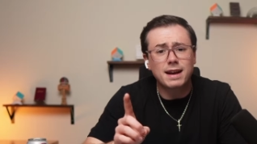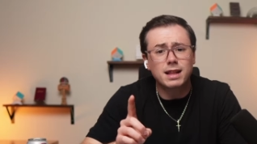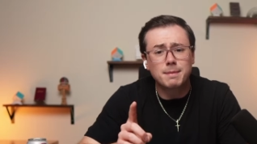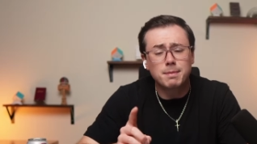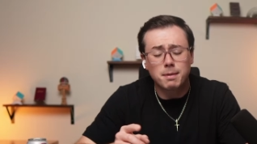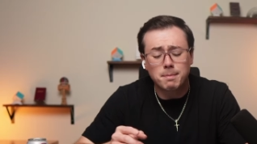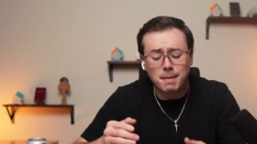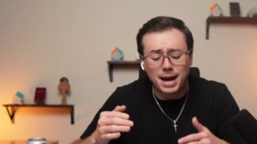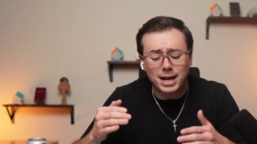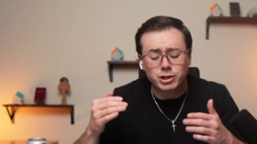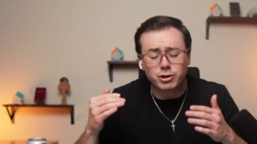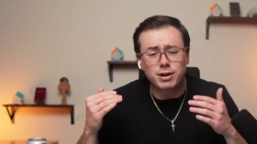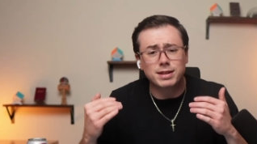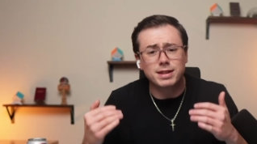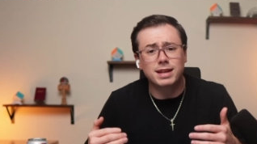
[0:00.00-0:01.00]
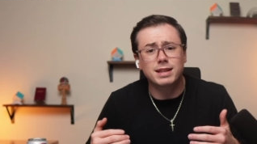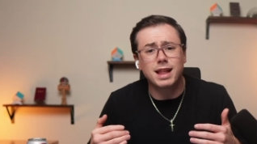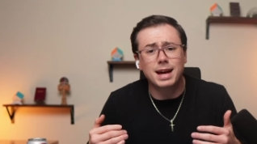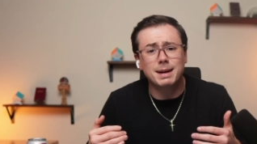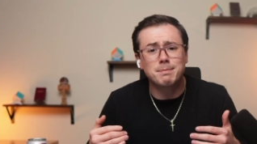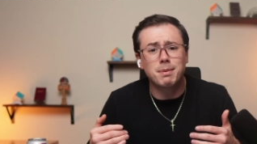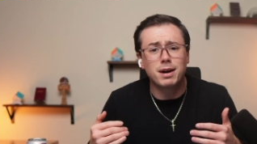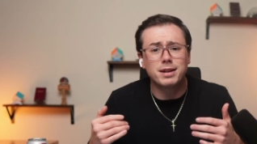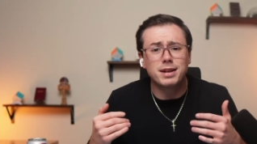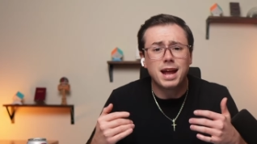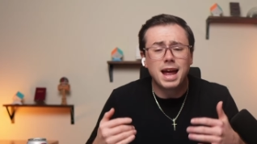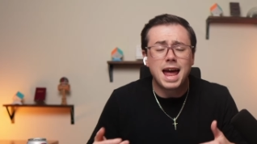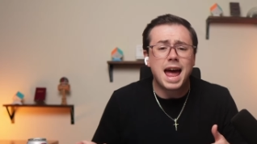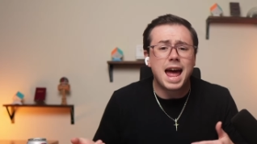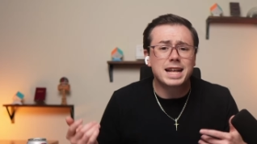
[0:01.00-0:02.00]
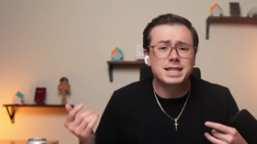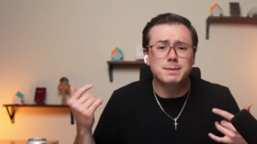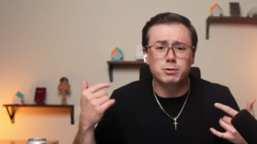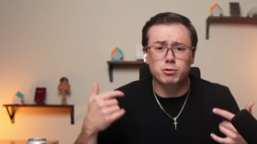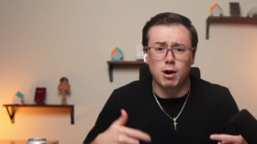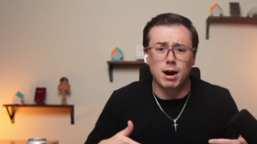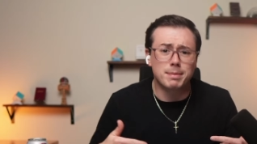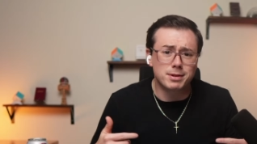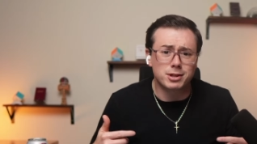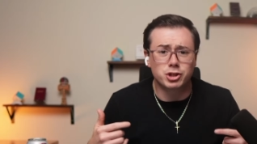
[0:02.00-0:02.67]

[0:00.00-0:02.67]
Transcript: clip, make sure you hit that like button and subscribe to the